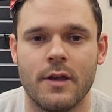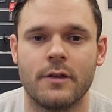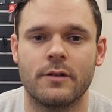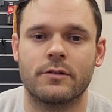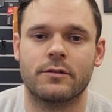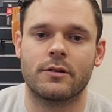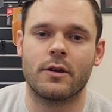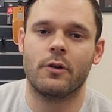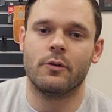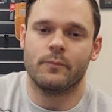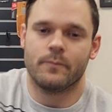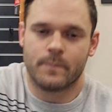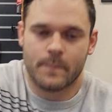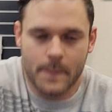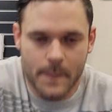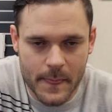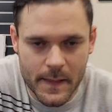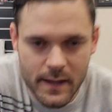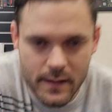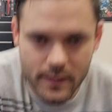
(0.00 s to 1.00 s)
So
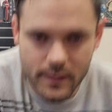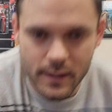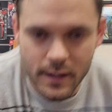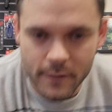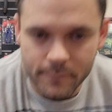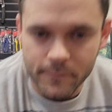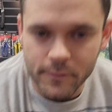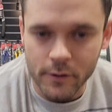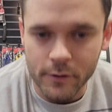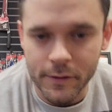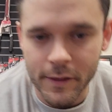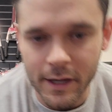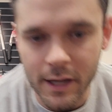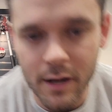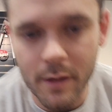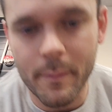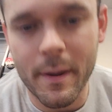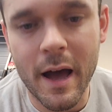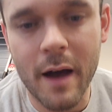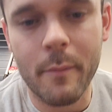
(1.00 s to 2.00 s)
if you're thinking
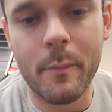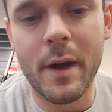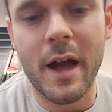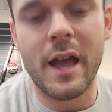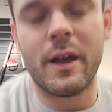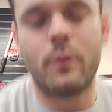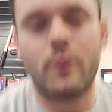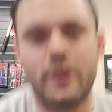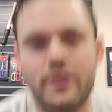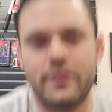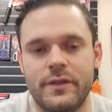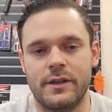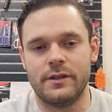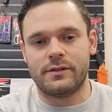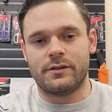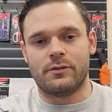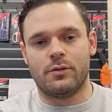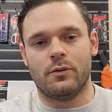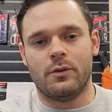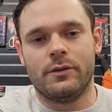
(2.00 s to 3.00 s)
about buying one of these
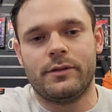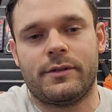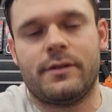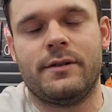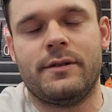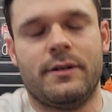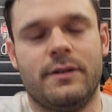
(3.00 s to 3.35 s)
tools,